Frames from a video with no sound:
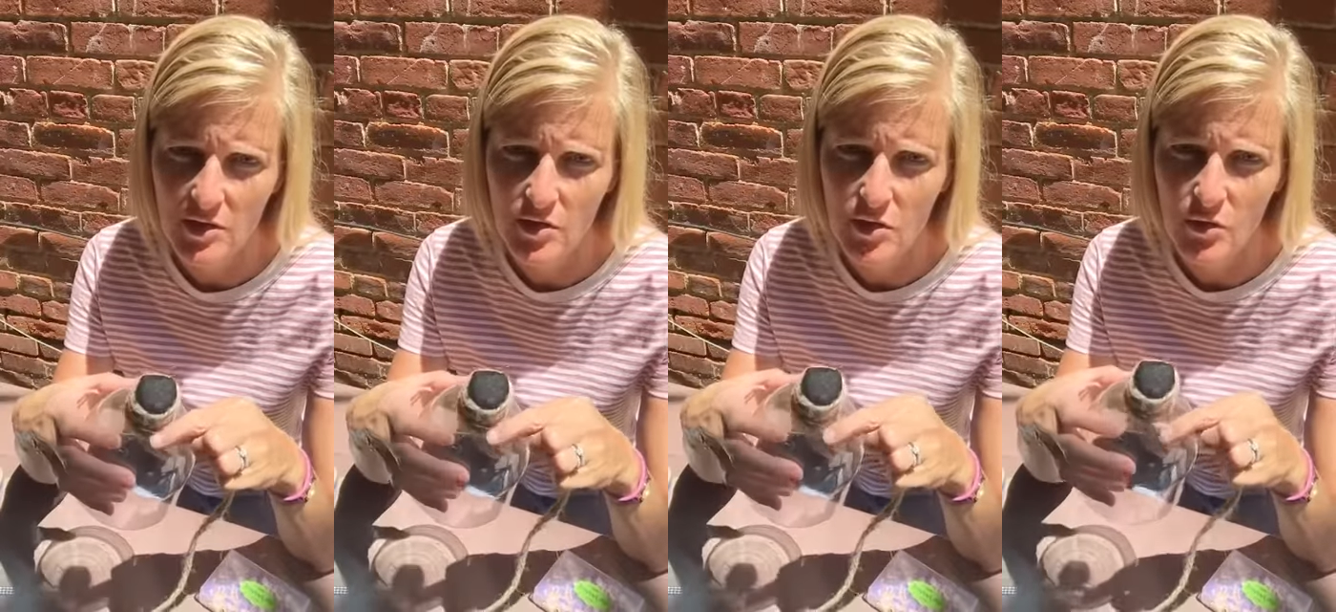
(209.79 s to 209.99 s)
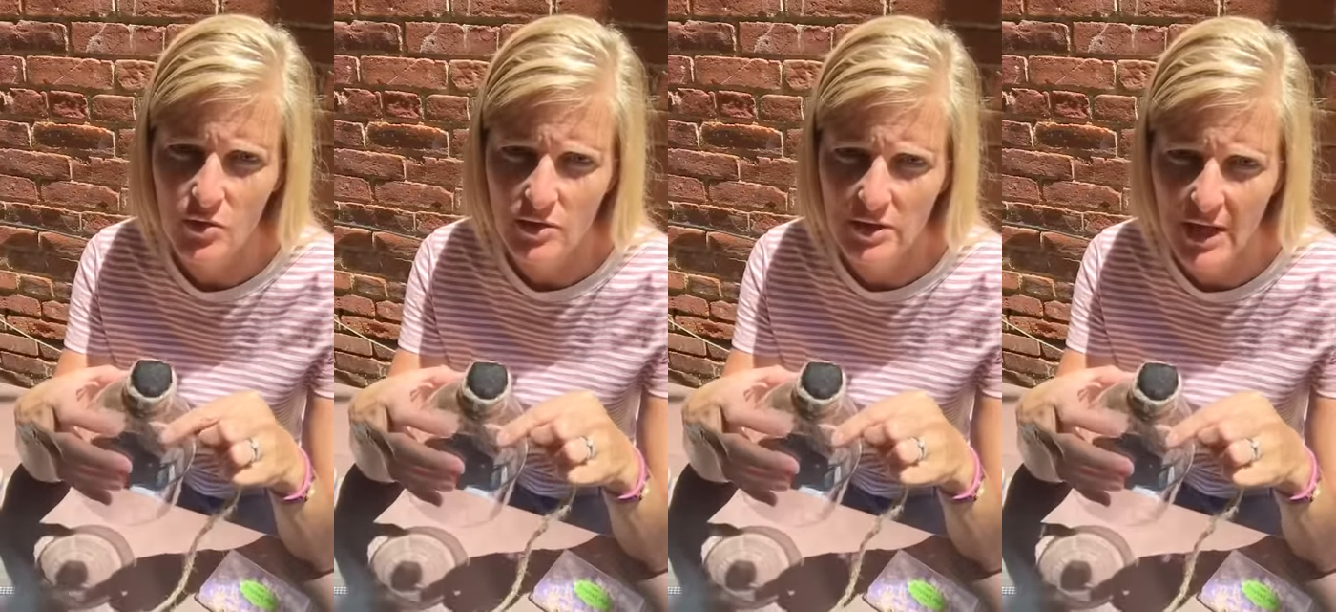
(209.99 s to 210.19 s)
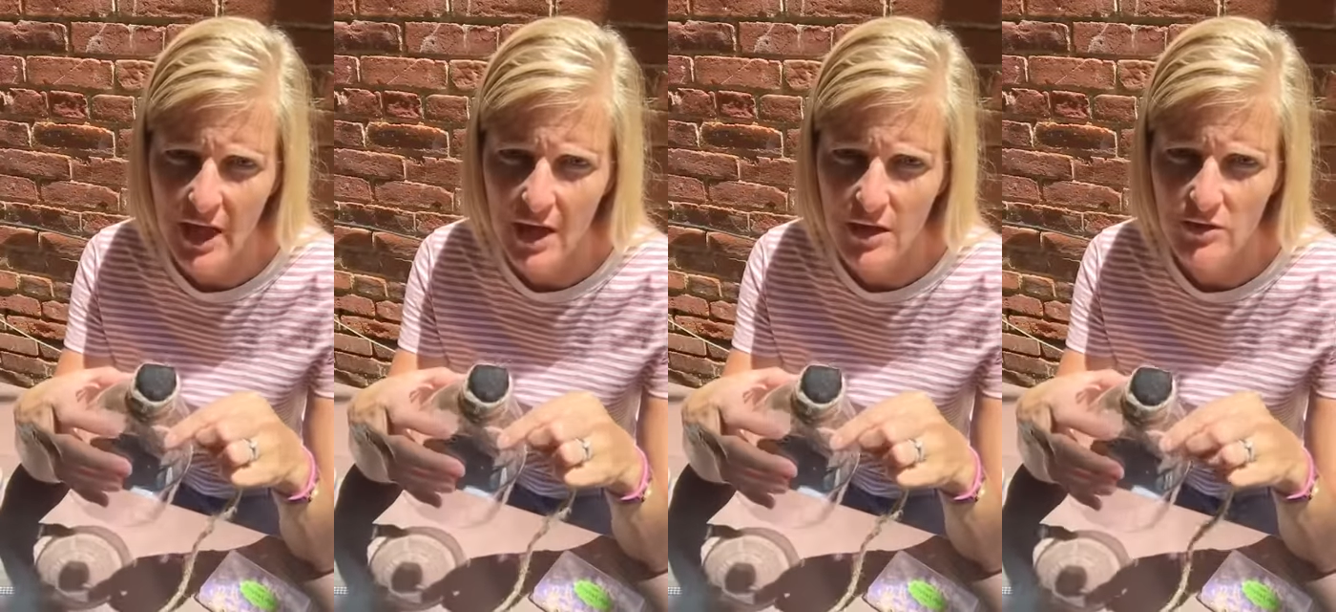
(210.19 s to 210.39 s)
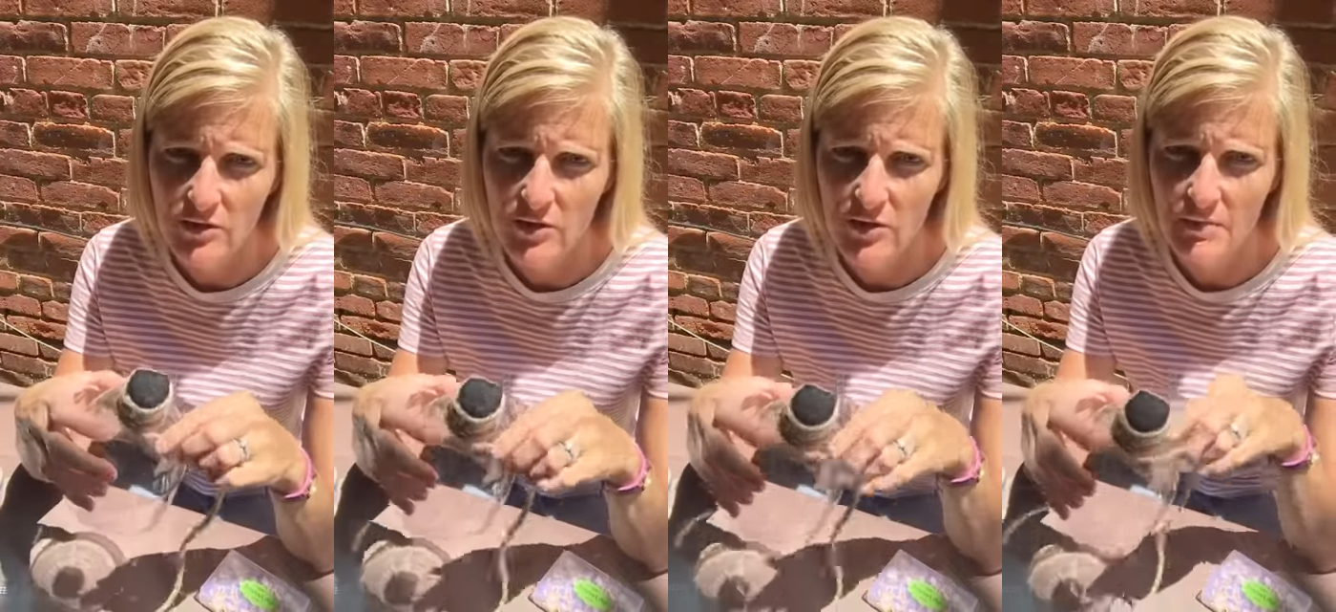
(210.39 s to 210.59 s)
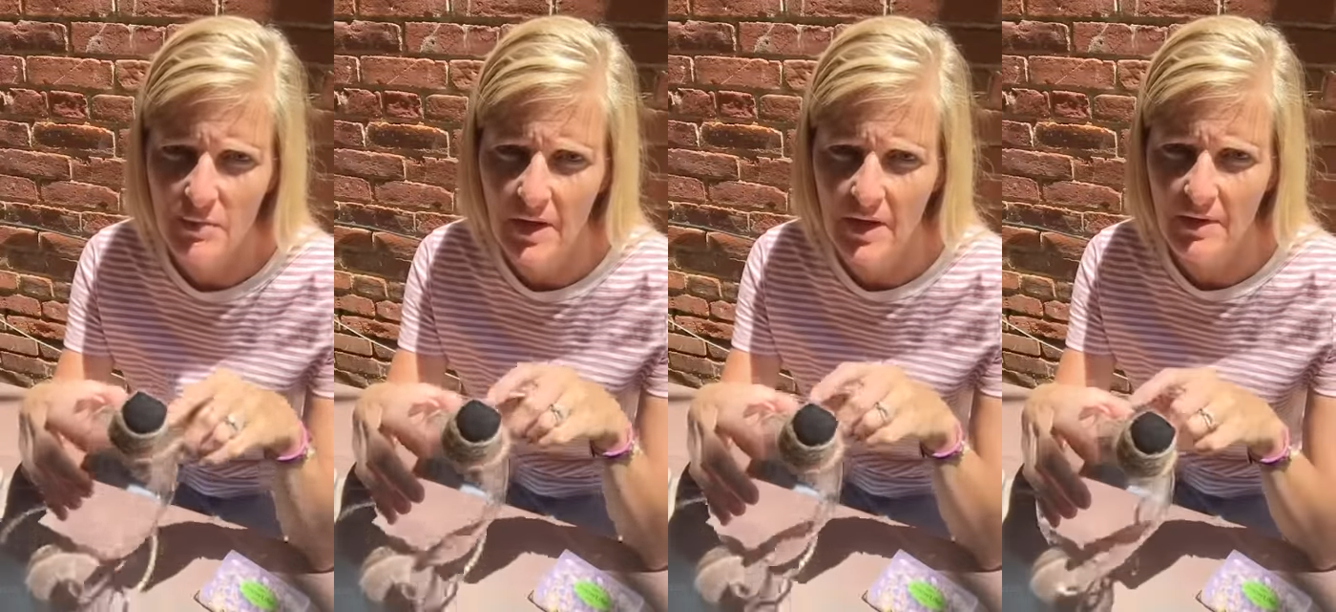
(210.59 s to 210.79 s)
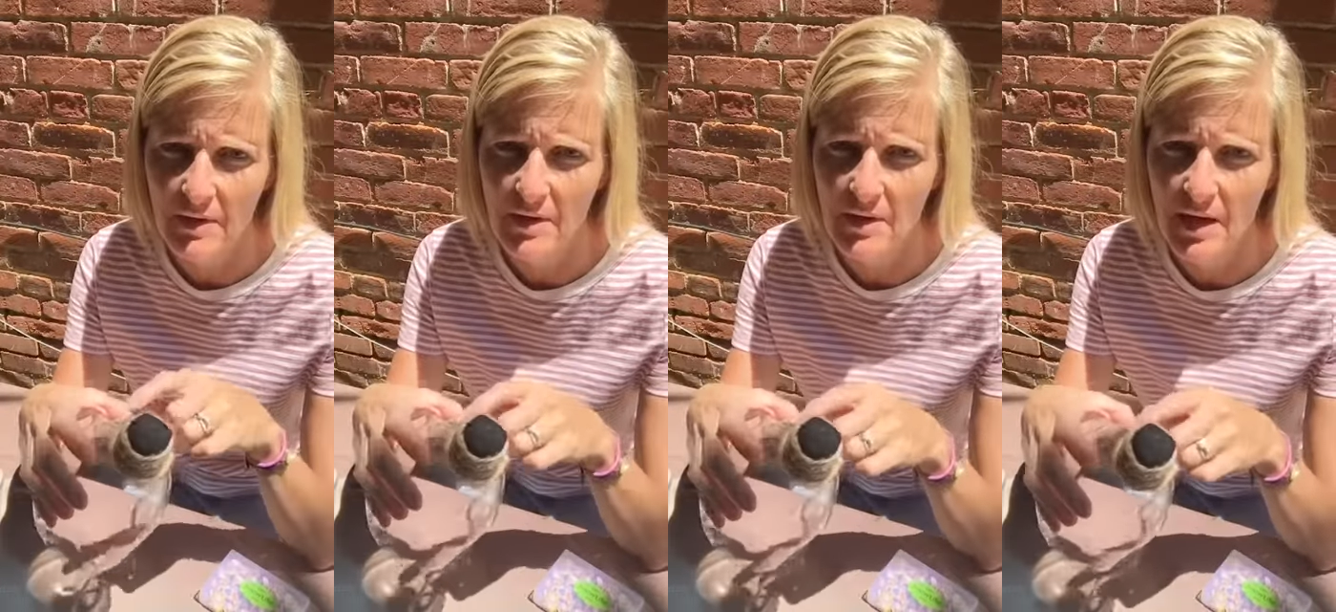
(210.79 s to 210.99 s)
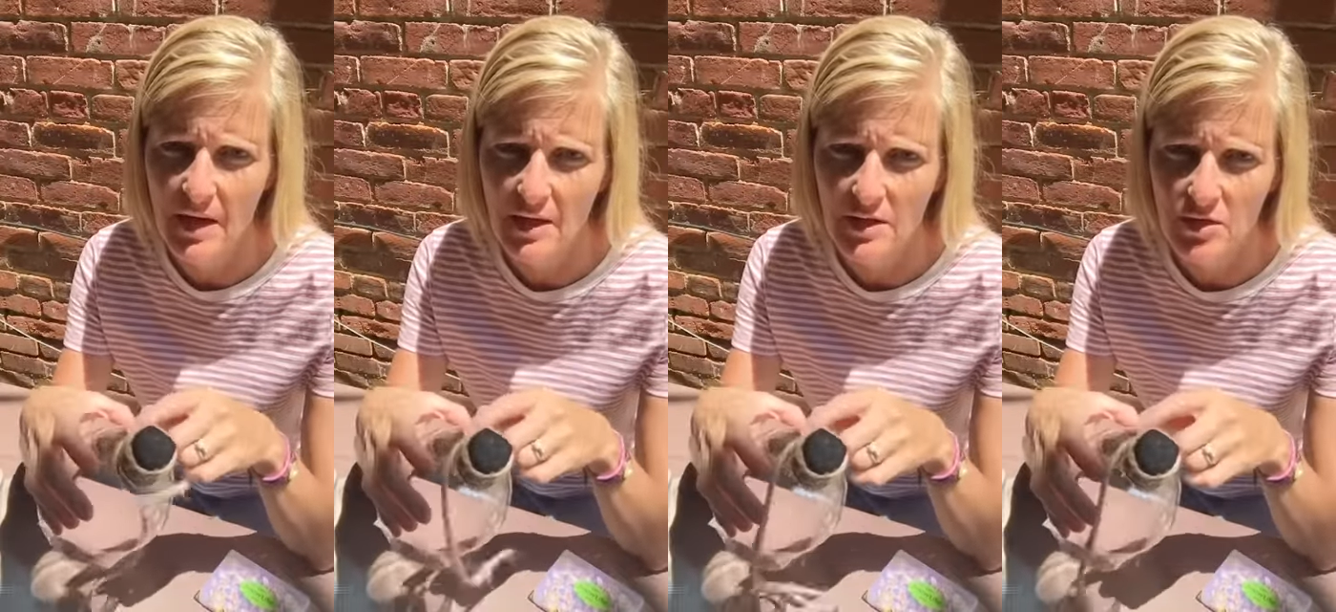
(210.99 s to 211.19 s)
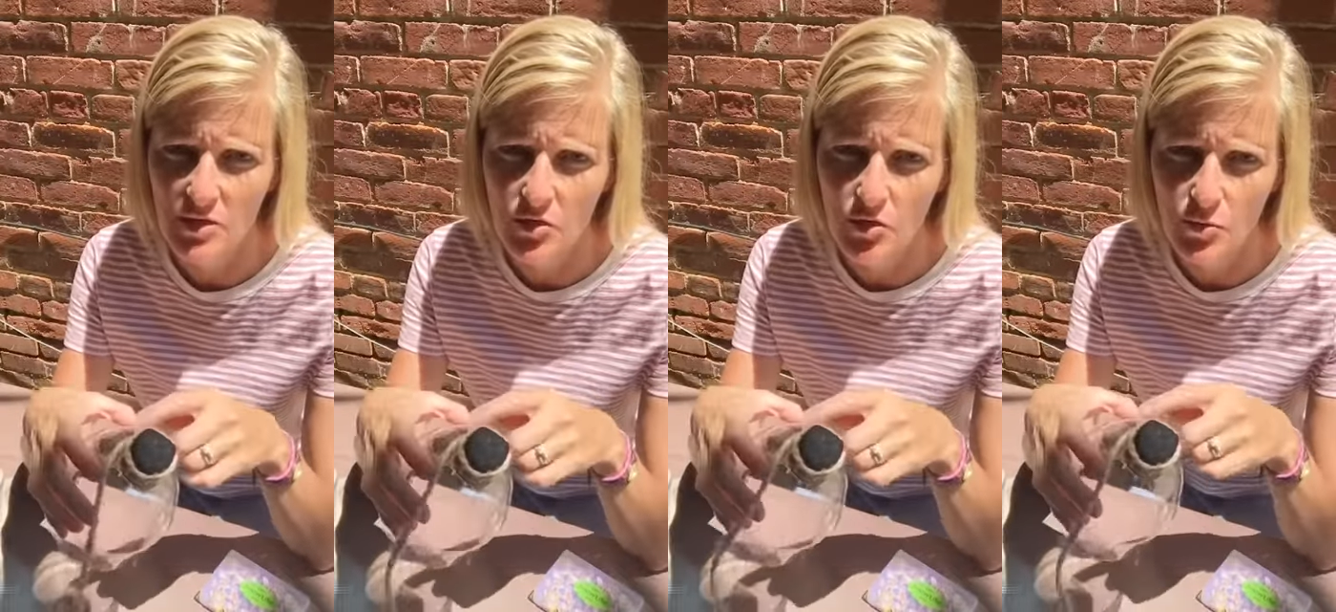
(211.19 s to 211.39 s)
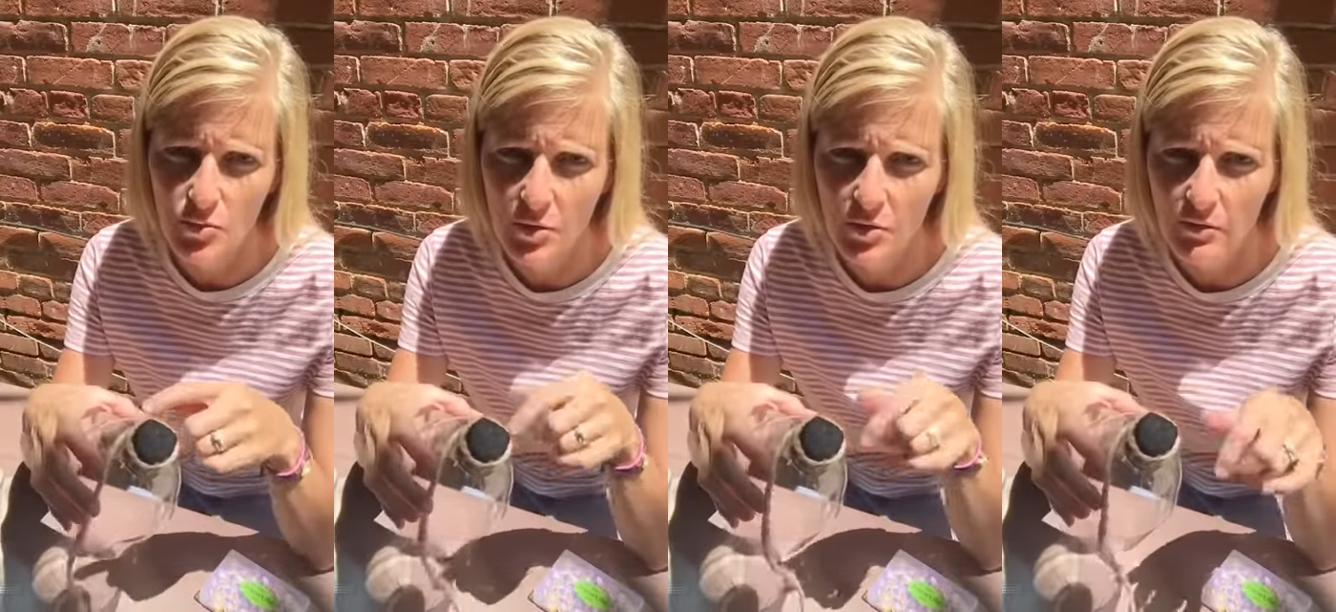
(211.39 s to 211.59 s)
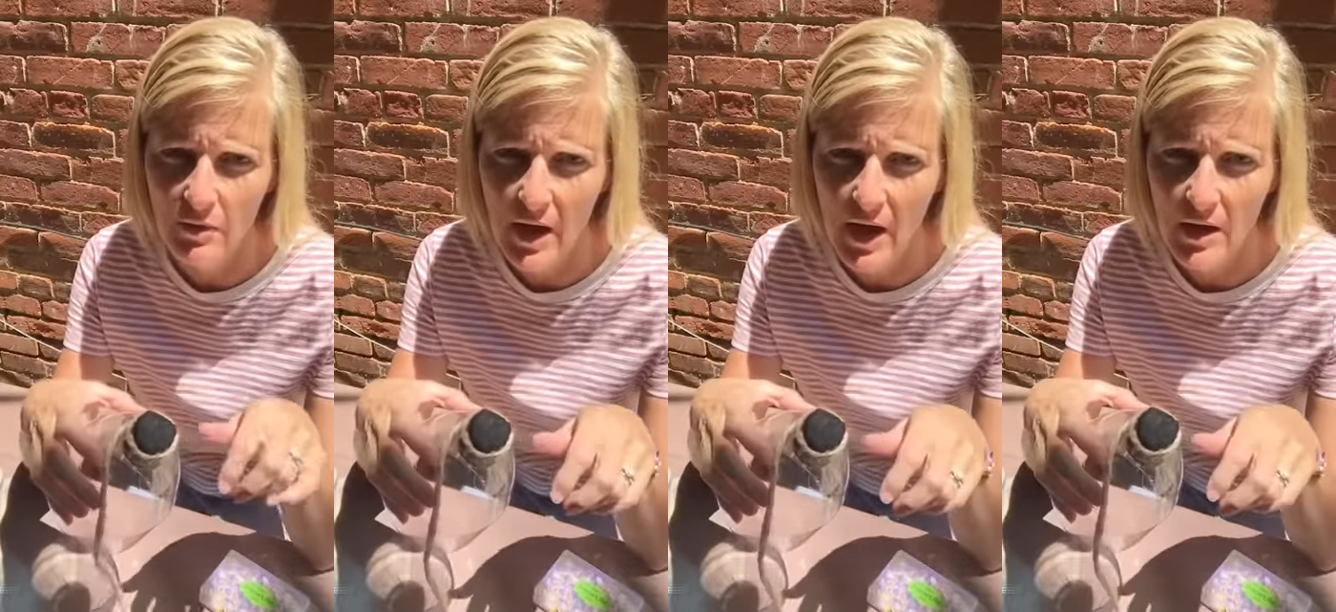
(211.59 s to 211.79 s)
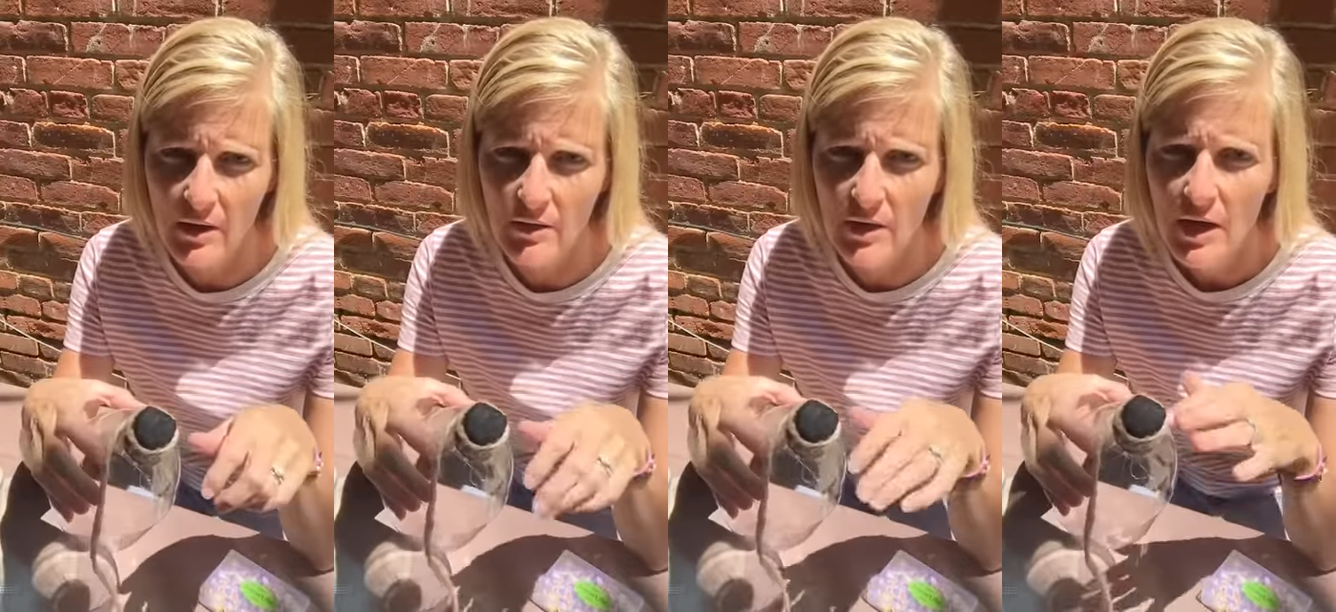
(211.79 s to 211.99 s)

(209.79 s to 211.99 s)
go down to make the next loop around.